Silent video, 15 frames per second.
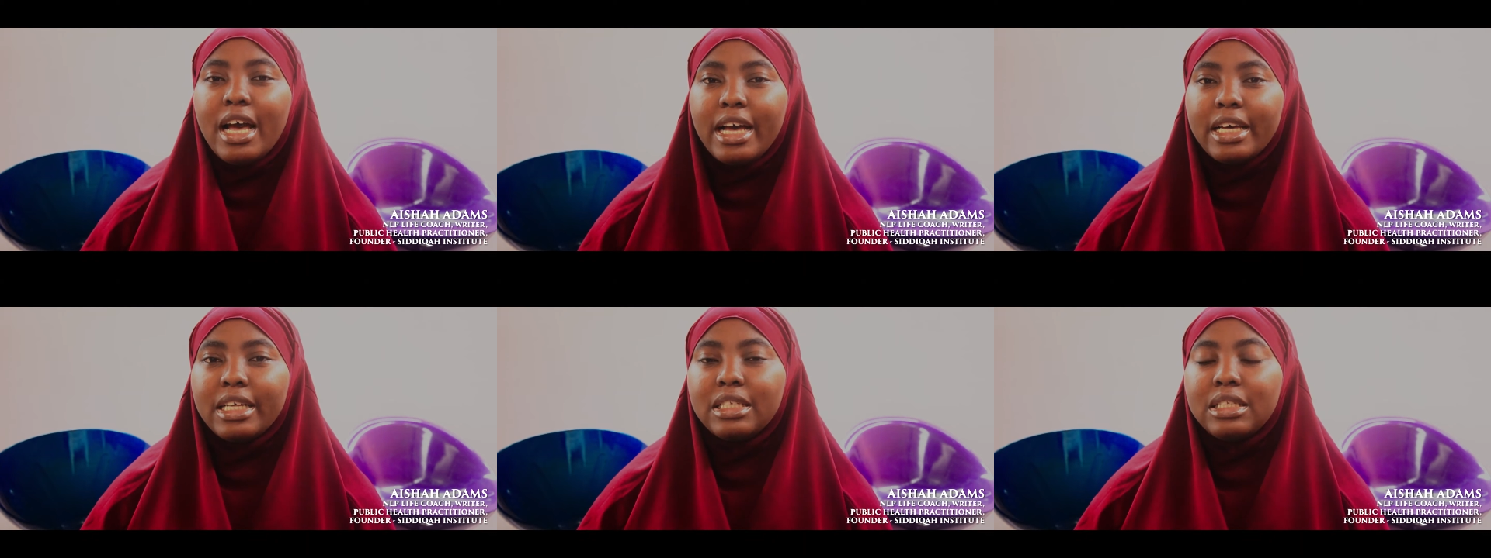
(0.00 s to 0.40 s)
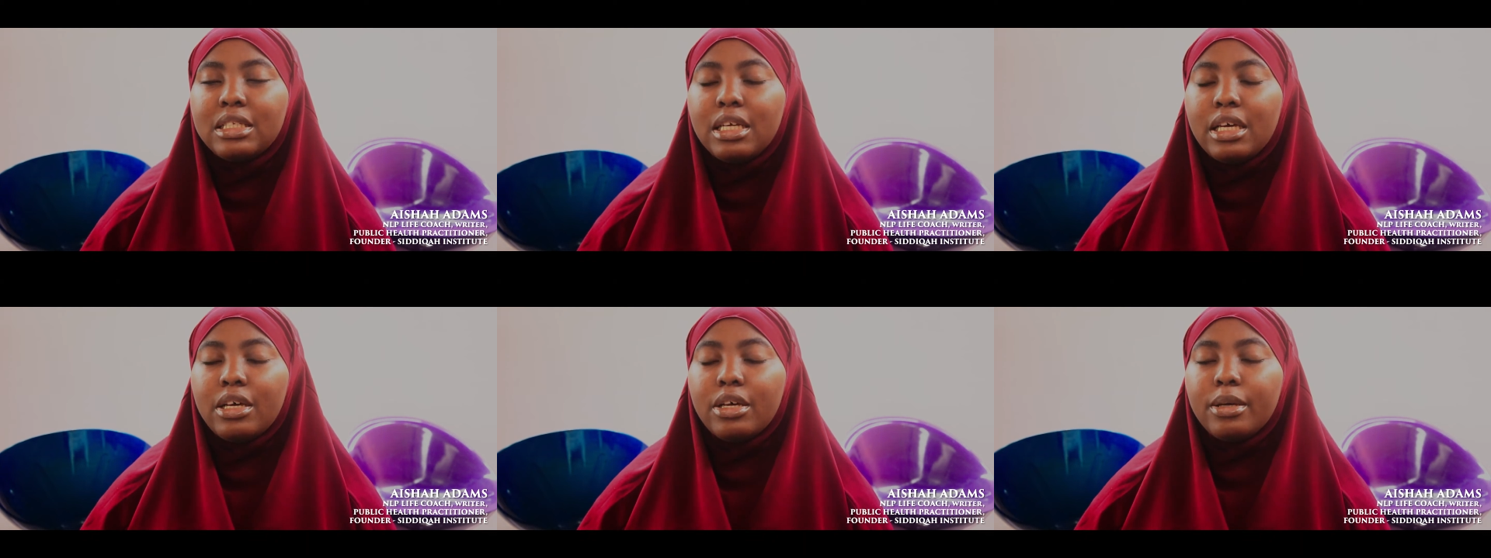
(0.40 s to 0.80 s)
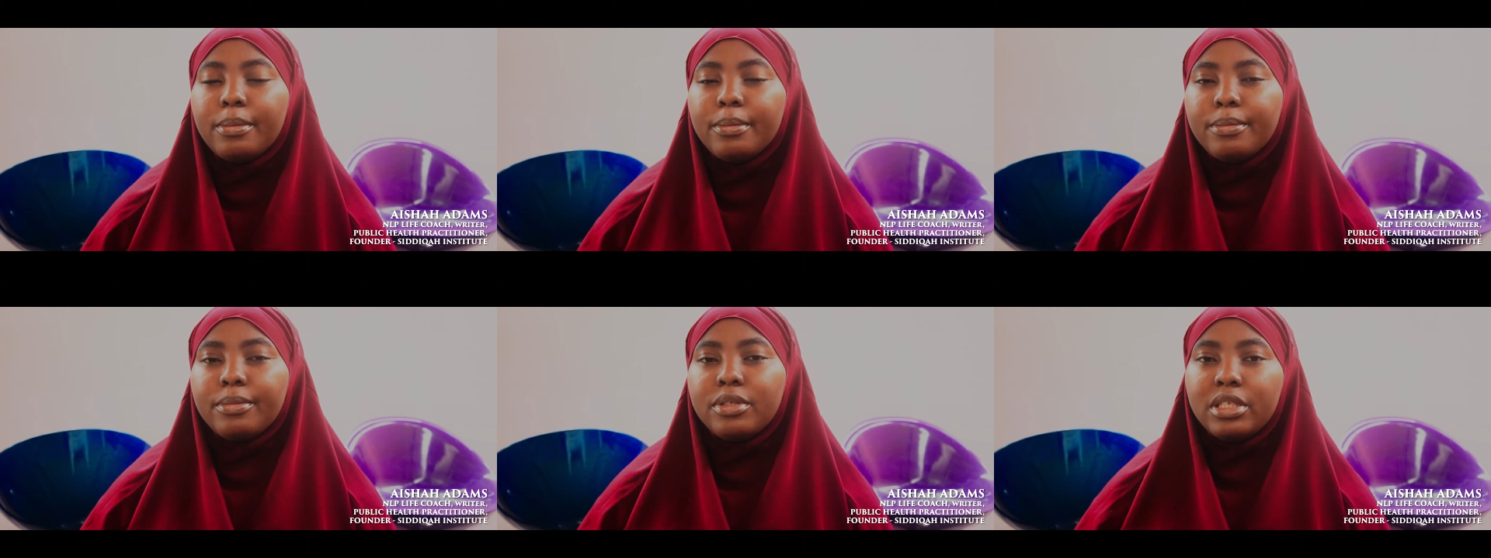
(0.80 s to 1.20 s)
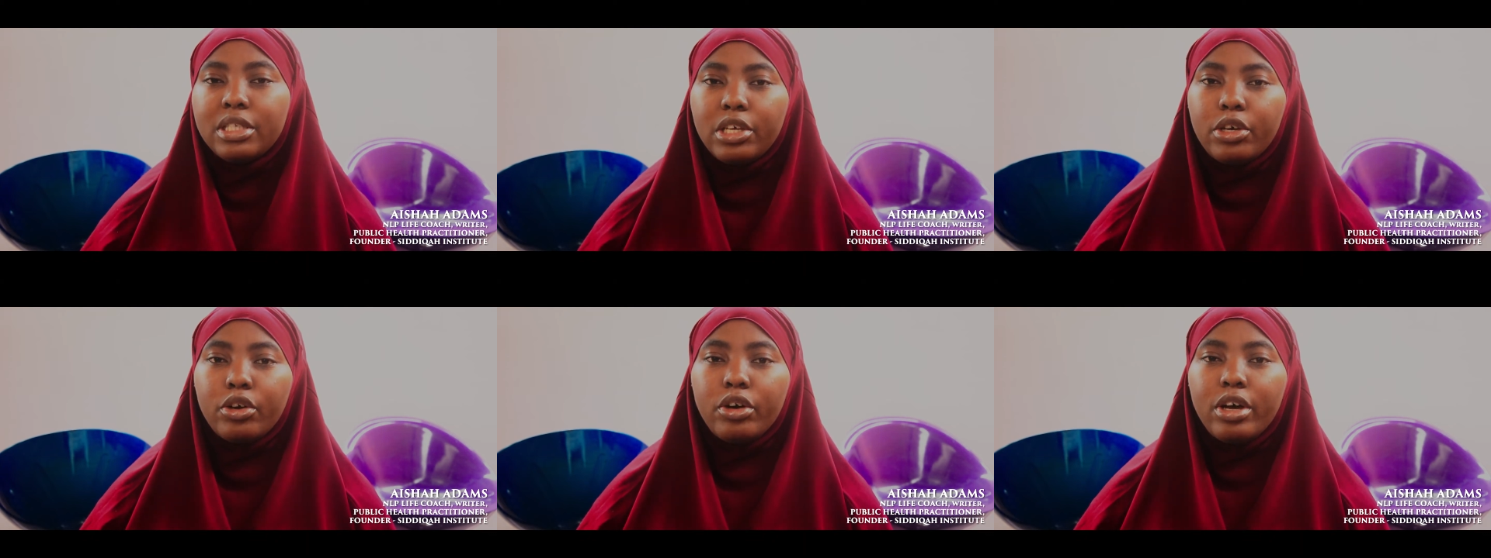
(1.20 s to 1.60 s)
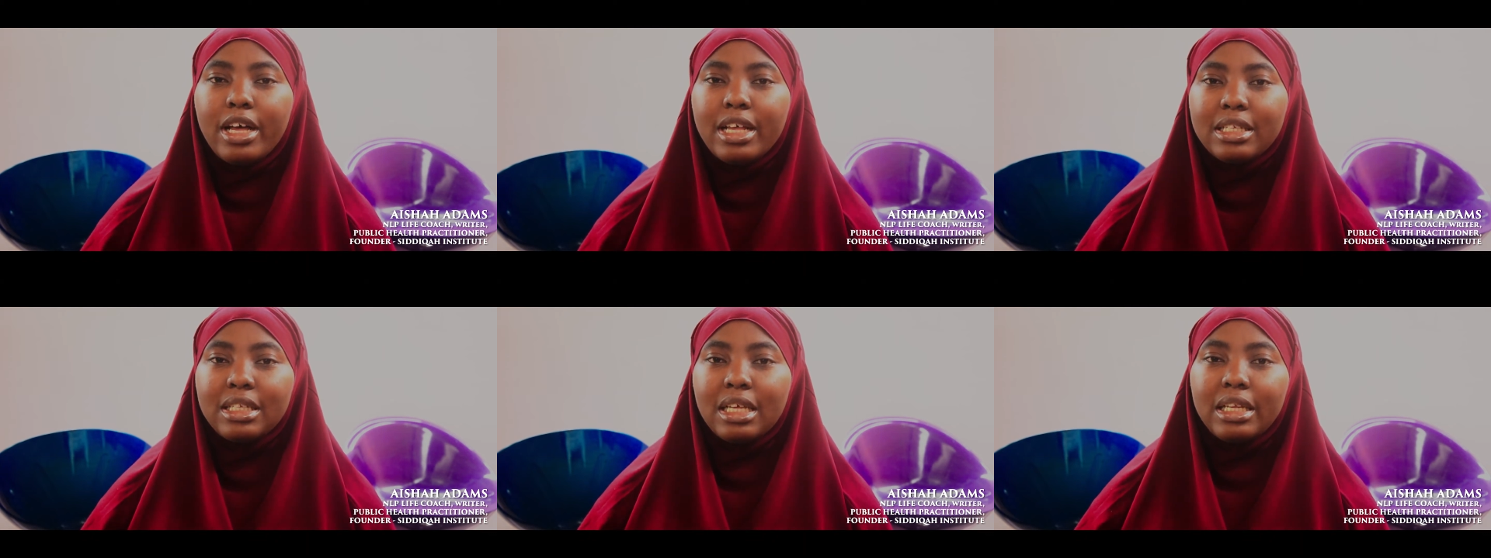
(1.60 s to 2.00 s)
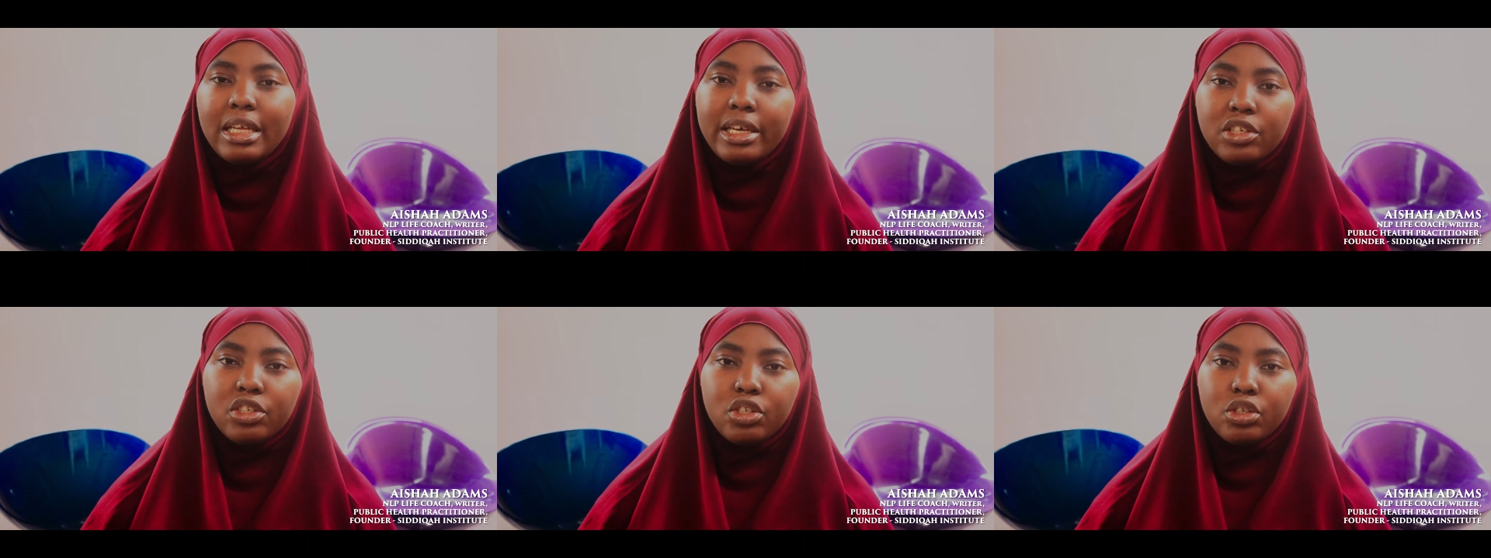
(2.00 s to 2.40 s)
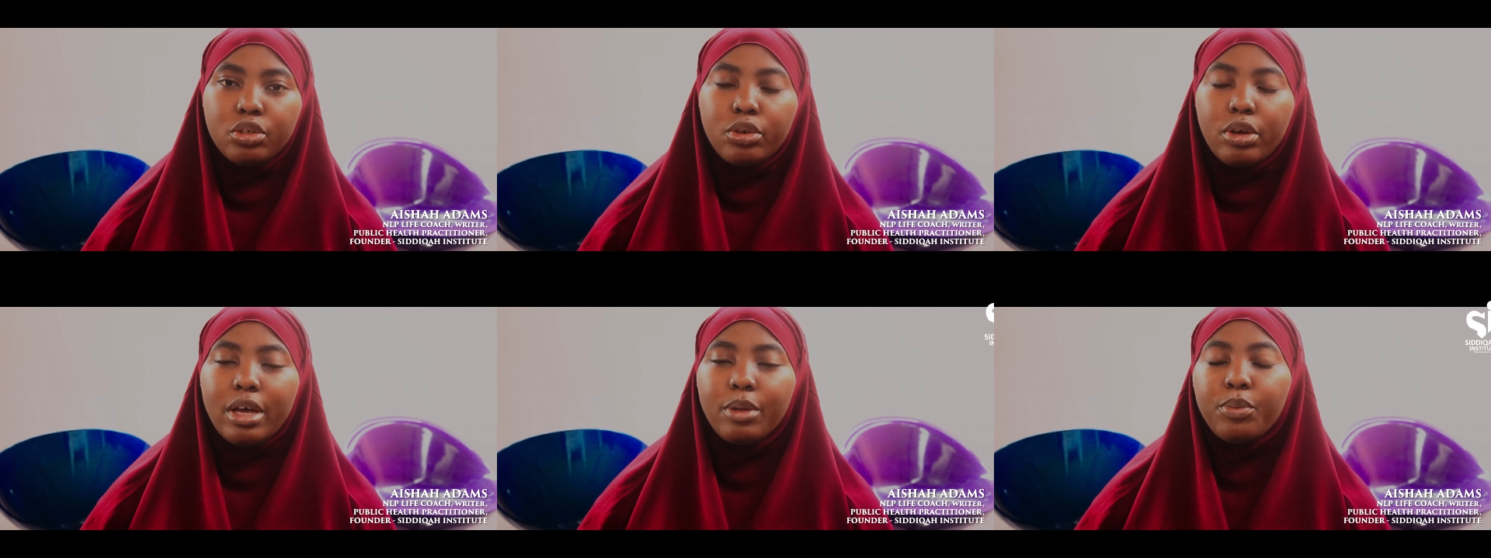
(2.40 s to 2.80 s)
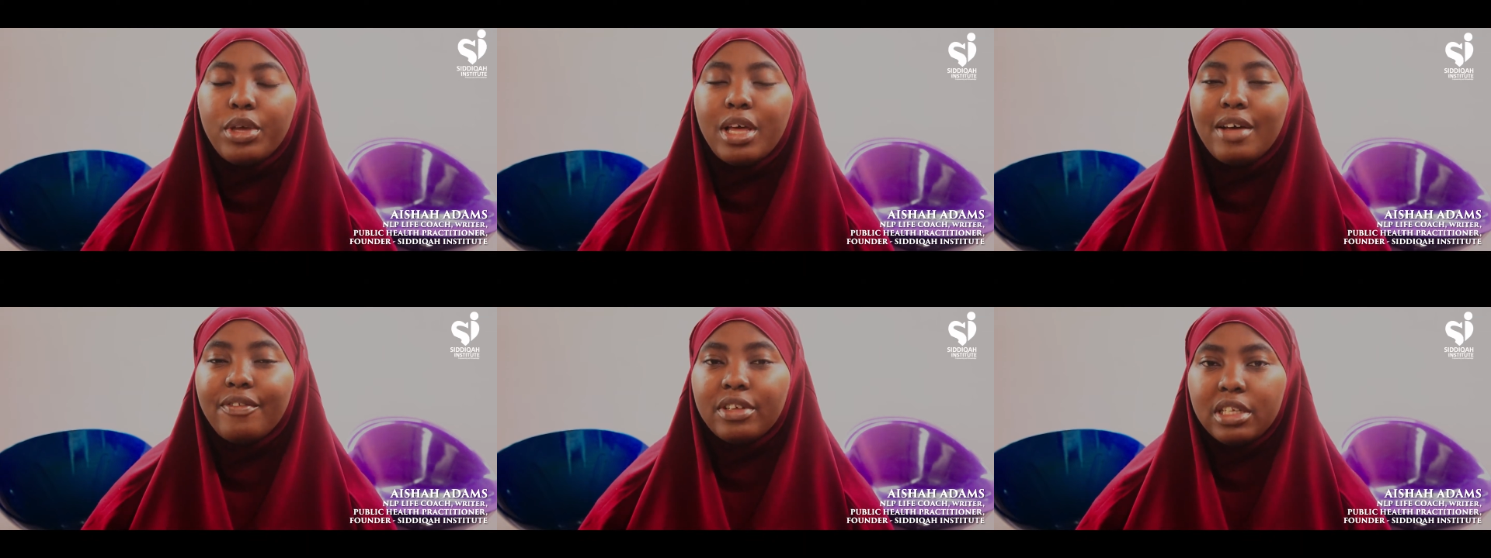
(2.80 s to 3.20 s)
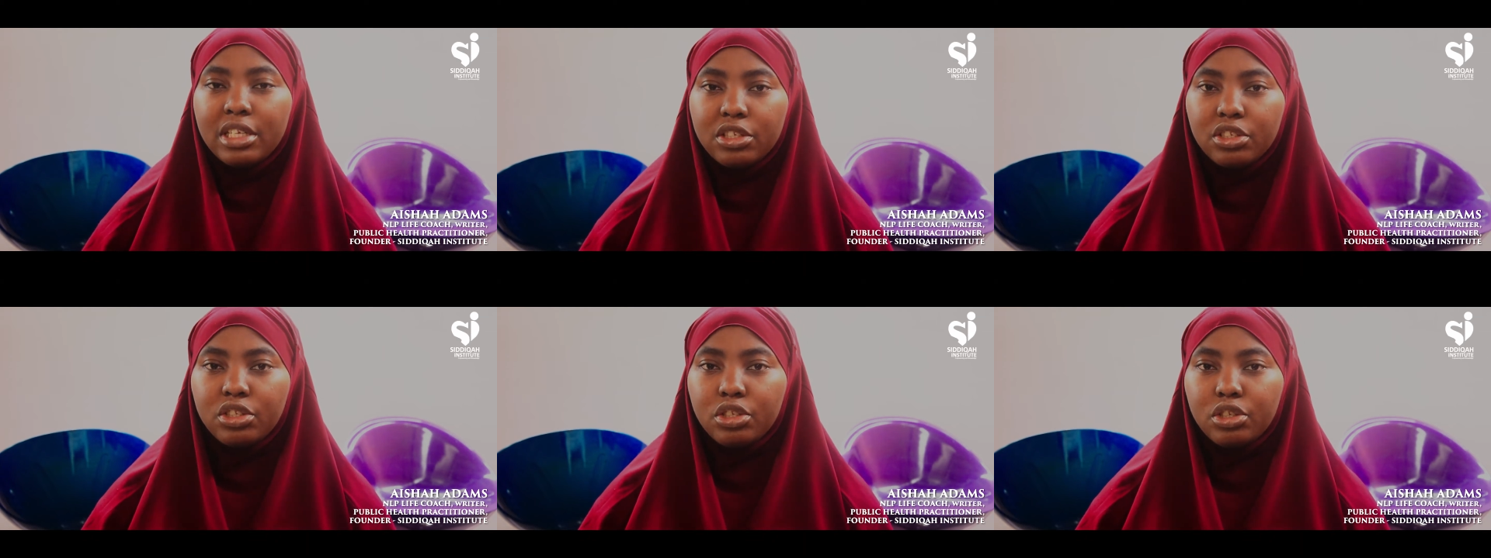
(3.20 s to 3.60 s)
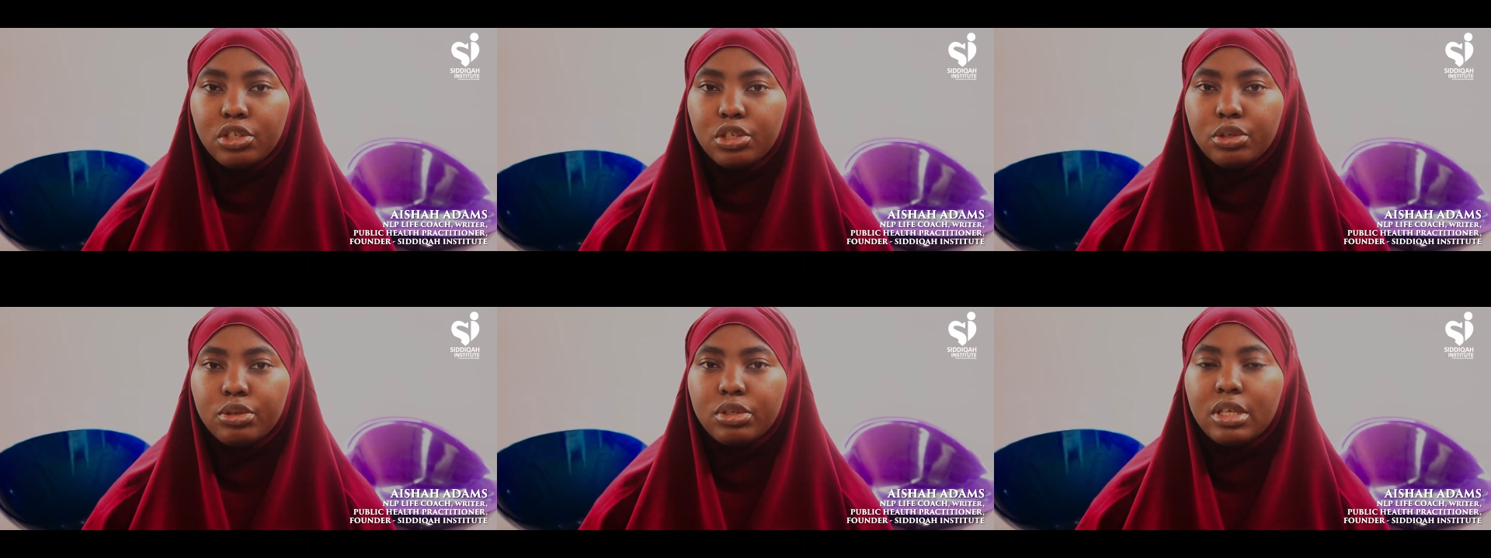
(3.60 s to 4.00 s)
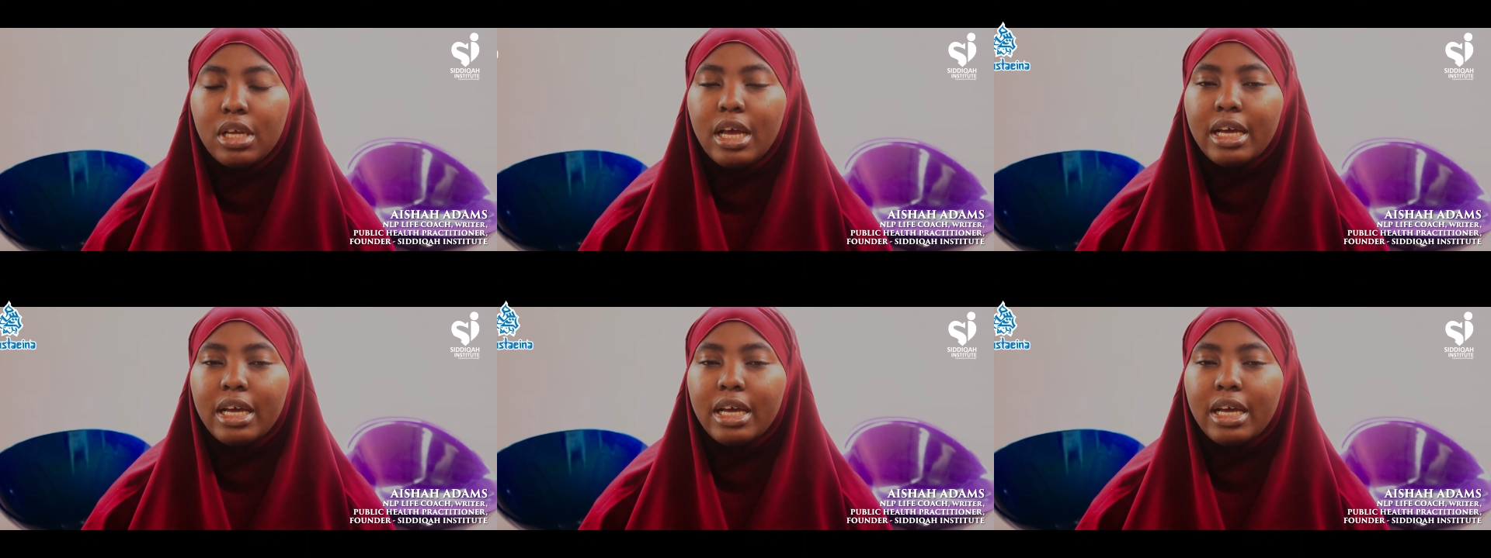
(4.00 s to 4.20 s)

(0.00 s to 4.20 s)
and SIDDIQAH has an NGO and we have an institute.